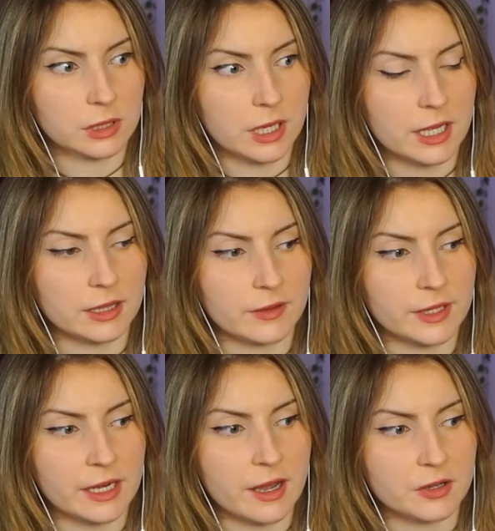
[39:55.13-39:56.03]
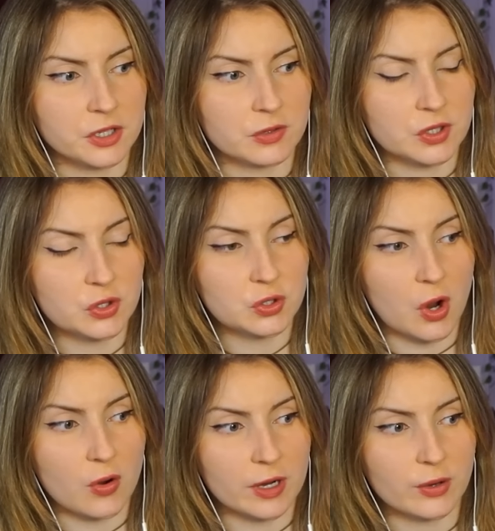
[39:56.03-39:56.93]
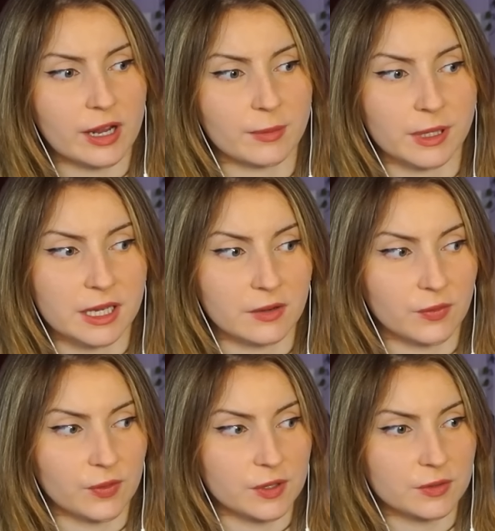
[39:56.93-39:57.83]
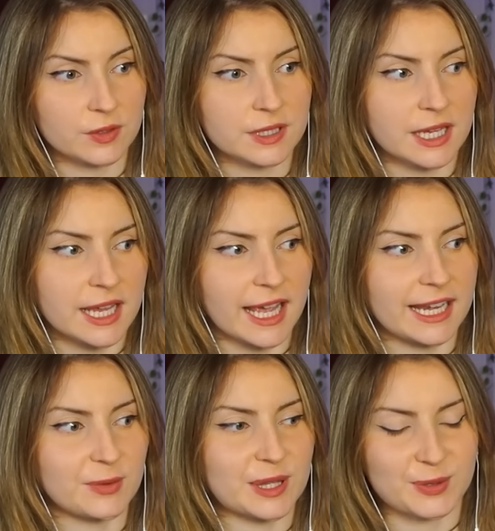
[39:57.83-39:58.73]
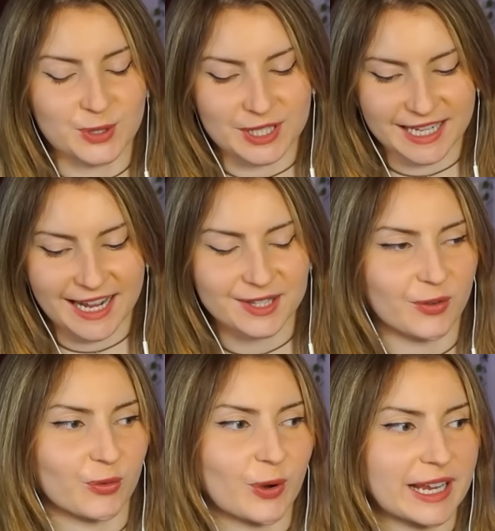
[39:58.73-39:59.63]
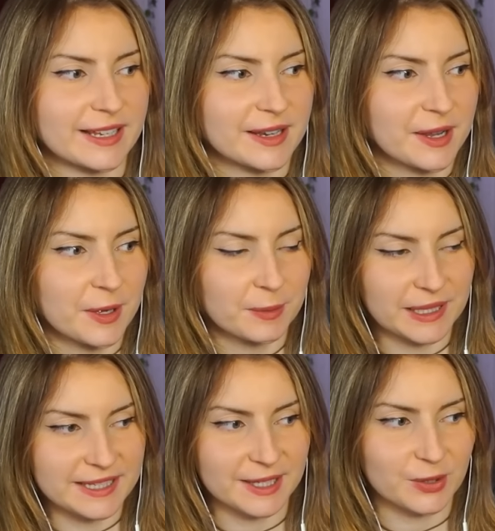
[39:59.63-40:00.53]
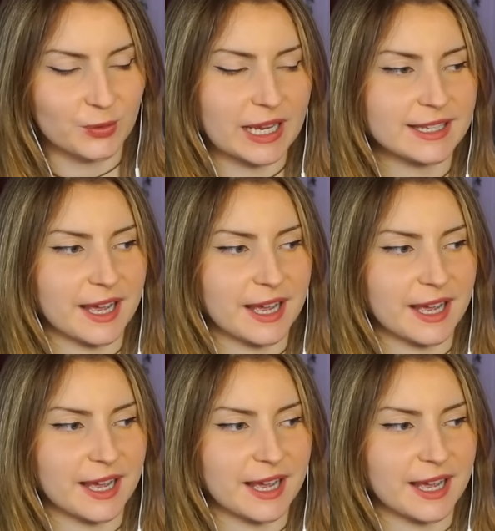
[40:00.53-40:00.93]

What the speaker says: I love that Nacho is so incredibly confused. And this was just a case of right place at the right